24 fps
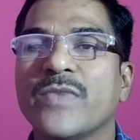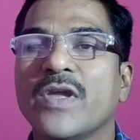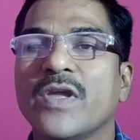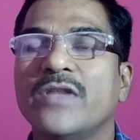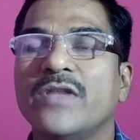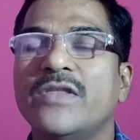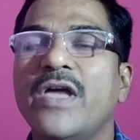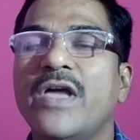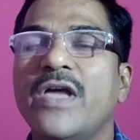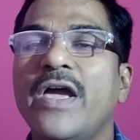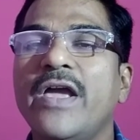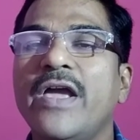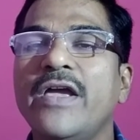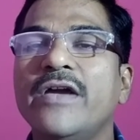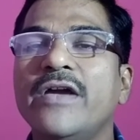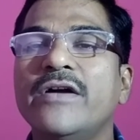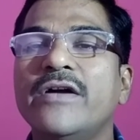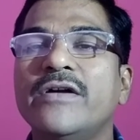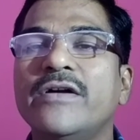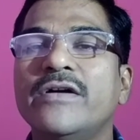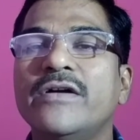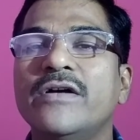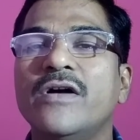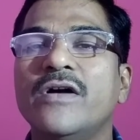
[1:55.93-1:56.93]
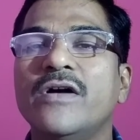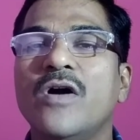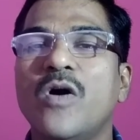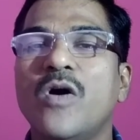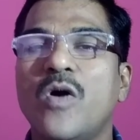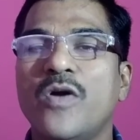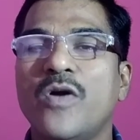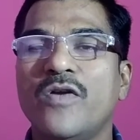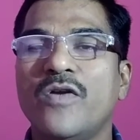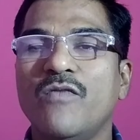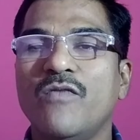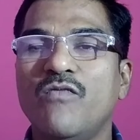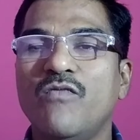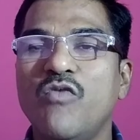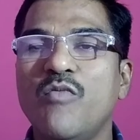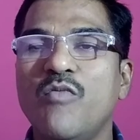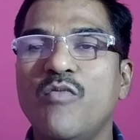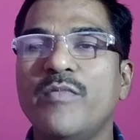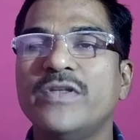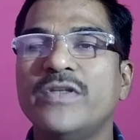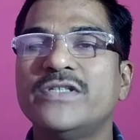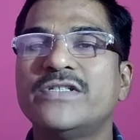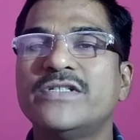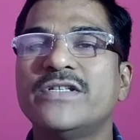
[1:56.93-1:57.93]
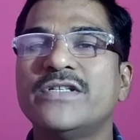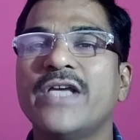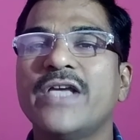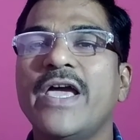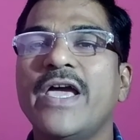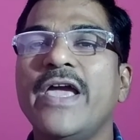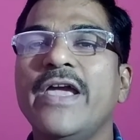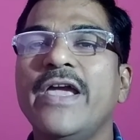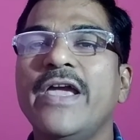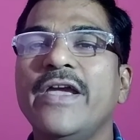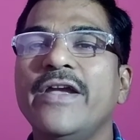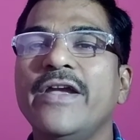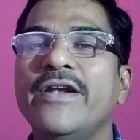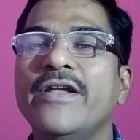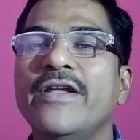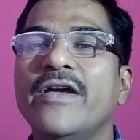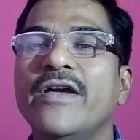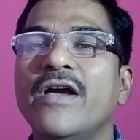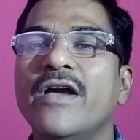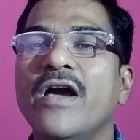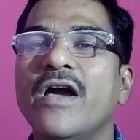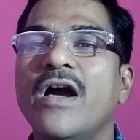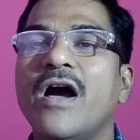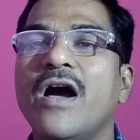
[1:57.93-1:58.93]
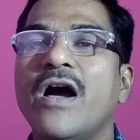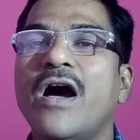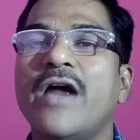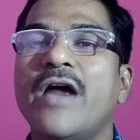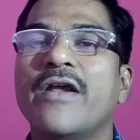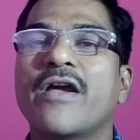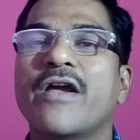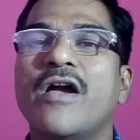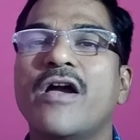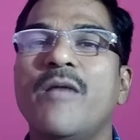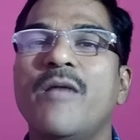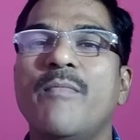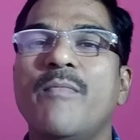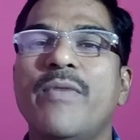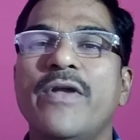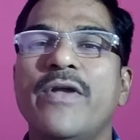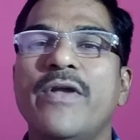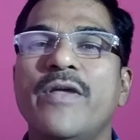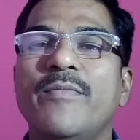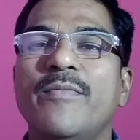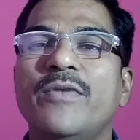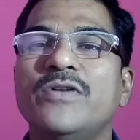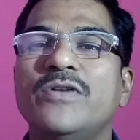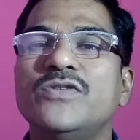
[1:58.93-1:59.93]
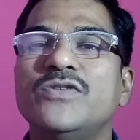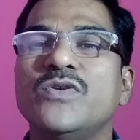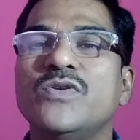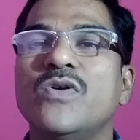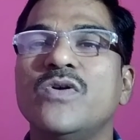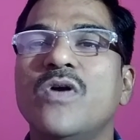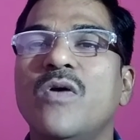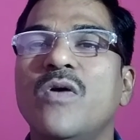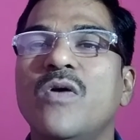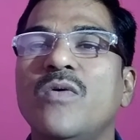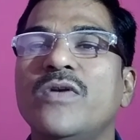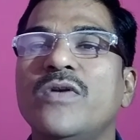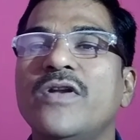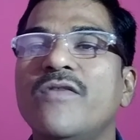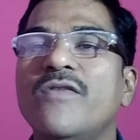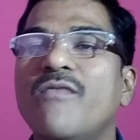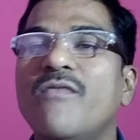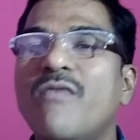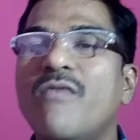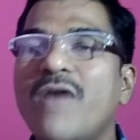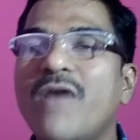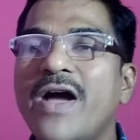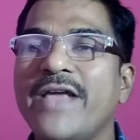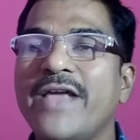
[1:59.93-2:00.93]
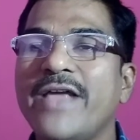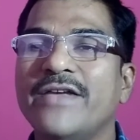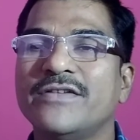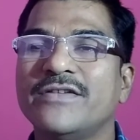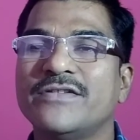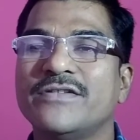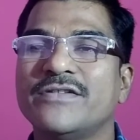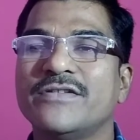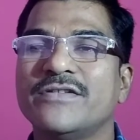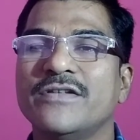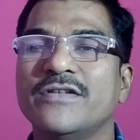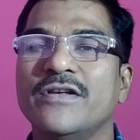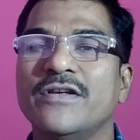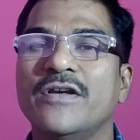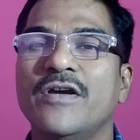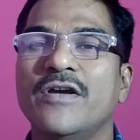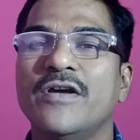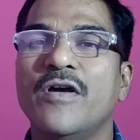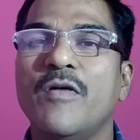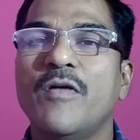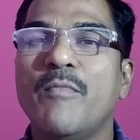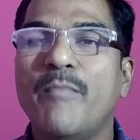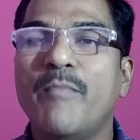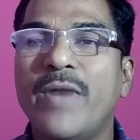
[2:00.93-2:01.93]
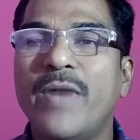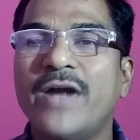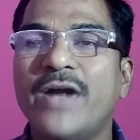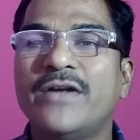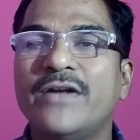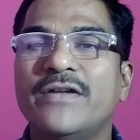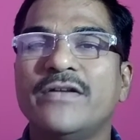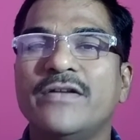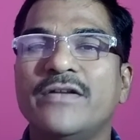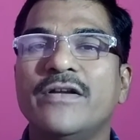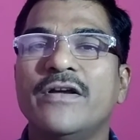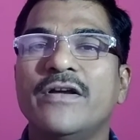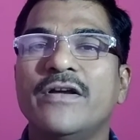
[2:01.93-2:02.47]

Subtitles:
The hair on a woman's head are comparable to golden wires, but